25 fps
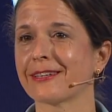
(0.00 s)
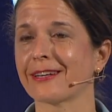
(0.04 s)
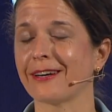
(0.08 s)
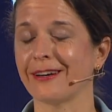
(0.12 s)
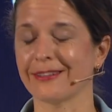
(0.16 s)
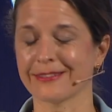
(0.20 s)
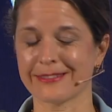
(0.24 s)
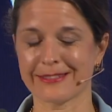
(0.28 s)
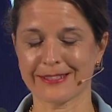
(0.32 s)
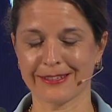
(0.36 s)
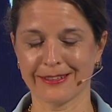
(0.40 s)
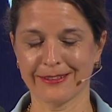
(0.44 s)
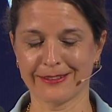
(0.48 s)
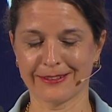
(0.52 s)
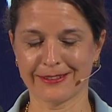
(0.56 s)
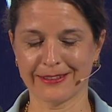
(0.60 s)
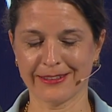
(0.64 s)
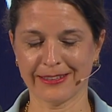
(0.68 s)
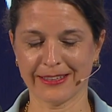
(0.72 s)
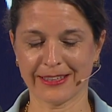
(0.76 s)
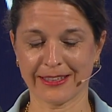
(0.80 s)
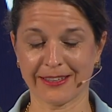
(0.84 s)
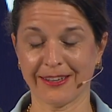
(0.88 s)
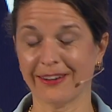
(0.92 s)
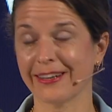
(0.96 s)

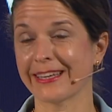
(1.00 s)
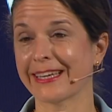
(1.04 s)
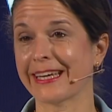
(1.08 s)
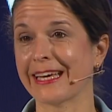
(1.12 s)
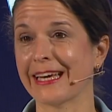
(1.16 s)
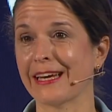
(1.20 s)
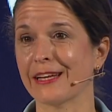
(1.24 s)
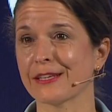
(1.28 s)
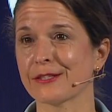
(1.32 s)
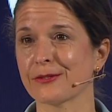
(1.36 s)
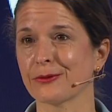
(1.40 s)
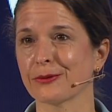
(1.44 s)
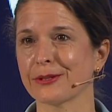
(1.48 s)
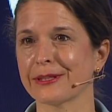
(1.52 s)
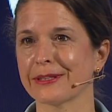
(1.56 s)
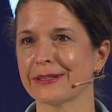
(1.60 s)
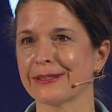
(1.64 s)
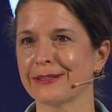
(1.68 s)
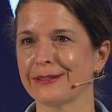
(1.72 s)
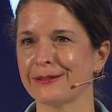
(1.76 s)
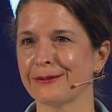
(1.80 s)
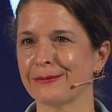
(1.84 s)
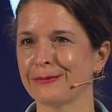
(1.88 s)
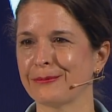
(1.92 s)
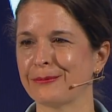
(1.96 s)
Councillor Karin
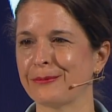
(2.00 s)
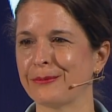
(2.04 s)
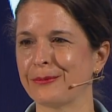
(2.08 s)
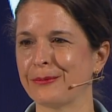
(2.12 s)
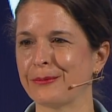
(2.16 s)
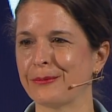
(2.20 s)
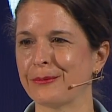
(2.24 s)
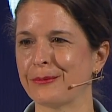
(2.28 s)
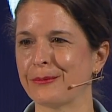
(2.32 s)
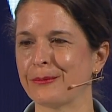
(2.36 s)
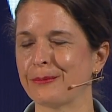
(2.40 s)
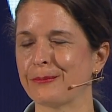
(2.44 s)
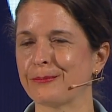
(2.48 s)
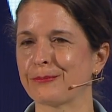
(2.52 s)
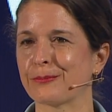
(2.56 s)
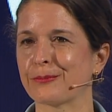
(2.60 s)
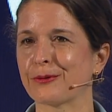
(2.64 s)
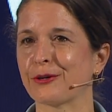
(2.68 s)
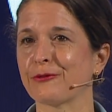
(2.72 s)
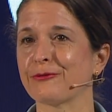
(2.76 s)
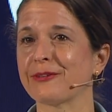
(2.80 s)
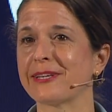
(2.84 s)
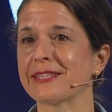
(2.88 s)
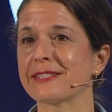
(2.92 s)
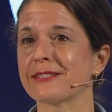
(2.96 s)
Keller-Sutter,
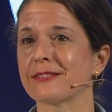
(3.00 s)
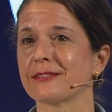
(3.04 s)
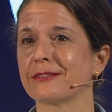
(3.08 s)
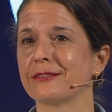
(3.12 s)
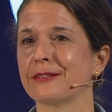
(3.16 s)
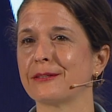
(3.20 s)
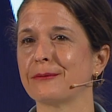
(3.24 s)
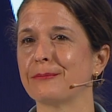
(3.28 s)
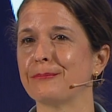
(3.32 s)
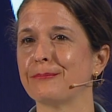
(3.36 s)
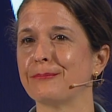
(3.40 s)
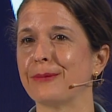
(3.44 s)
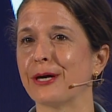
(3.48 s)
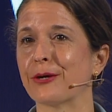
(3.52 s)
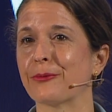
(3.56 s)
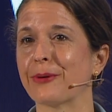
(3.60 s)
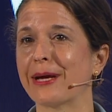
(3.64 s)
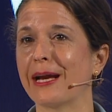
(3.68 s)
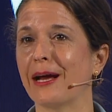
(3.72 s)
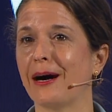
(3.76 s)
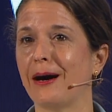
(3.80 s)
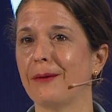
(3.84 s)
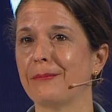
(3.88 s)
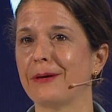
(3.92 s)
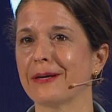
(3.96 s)
Professor
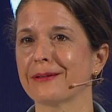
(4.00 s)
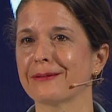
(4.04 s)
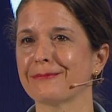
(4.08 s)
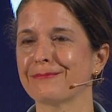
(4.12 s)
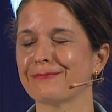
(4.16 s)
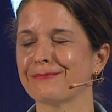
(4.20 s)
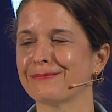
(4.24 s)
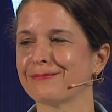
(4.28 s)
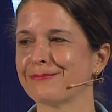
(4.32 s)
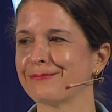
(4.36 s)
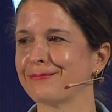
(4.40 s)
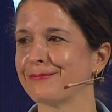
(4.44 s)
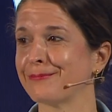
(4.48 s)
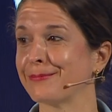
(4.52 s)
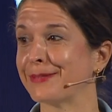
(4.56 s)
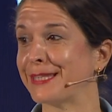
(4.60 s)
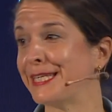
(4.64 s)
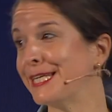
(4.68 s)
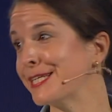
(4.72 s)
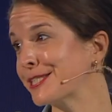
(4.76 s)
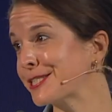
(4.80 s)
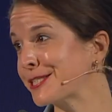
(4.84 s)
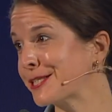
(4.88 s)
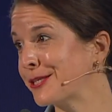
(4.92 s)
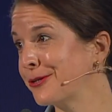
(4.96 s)
Manuel Ammann,
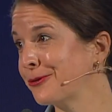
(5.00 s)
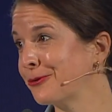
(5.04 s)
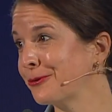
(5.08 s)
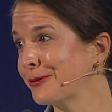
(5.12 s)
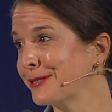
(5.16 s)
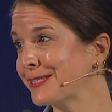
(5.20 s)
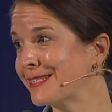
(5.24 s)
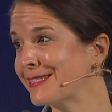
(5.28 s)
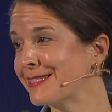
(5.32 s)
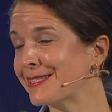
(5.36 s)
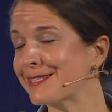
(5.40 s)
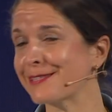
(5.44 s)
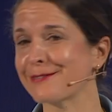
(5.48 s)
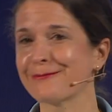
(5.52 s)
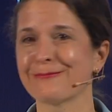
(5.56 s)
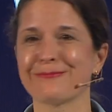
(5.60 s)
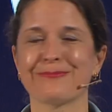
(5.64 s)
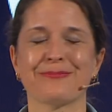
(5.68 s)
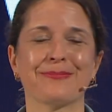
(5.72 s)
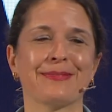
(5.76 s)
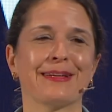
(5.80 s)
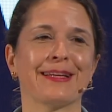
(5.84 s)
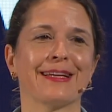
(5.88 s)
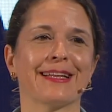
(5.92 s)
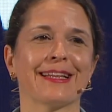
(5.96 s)
dear students,
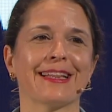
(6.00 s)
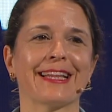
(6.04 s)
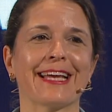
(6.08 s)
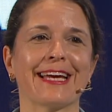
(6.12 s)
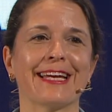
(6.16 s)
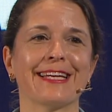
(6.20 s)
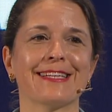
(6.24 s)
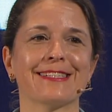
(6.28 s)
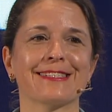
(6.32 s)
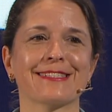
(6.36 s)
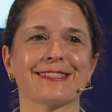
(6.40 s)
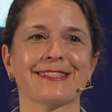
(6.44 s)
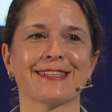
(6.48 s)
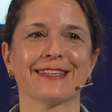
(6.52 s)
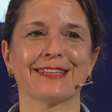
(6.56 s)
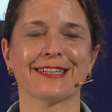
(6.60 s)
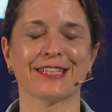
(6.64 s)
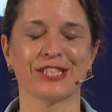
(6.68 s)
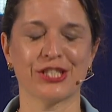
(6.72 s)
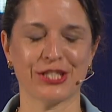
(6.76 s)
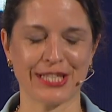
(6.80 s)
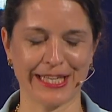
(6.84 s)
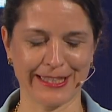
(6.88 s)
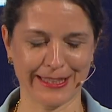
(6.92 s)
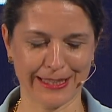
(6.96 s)
ladies
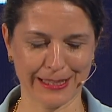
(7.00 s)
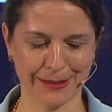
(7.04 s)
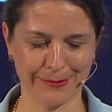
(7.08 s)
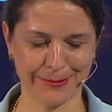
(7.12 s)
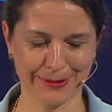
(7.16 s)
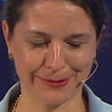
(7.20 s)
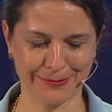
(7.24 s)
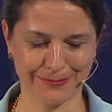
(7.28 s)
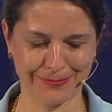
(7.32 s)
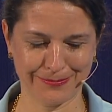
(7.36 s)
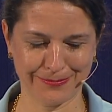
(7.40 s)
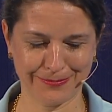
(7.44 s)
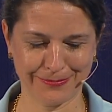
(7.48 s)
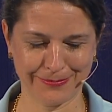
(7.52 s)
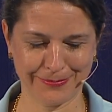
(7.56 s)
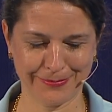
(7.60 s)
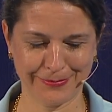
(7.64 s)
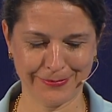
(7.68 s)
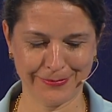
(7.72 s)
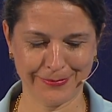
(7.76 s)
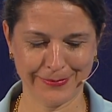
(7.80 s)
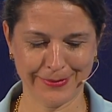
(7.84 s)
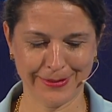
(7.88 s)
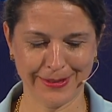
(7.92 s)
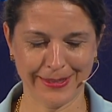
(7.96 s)
and gentlemen.
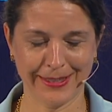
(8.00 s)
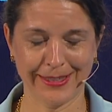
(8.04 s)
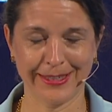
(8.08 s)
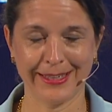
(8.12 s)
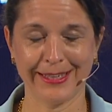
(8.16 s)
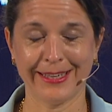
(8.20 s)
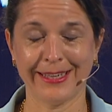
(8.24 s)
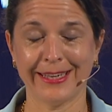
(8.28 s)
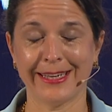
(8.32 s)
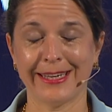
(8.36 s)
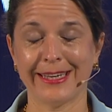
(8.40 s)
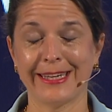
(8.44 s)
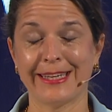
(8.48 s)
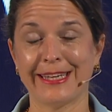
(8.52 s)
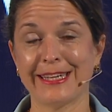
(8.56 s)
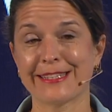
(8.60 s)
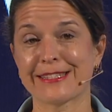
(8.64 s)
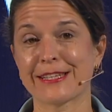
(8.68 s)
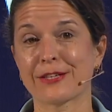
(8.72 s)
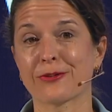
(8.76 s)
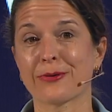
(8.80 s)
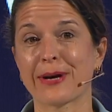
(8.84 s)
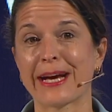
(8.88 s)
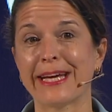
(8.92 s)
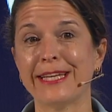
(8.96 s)
It
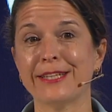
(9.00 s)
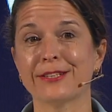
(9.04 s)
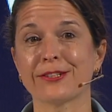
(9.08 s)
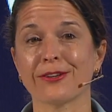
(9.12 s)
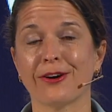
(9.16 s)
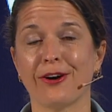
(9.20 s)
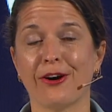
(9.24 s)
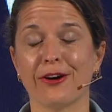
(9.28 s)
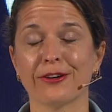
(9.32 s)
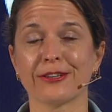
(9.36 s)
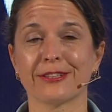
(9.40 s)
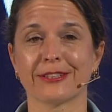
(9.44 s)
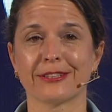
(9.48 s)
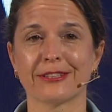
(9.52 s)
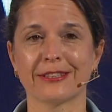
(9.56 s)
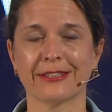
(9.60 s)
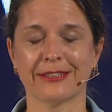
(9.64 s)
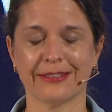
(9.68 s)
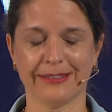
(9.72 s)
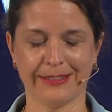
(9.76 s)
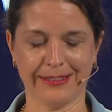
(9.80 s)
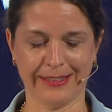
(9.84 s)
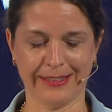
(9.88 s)
is a great honor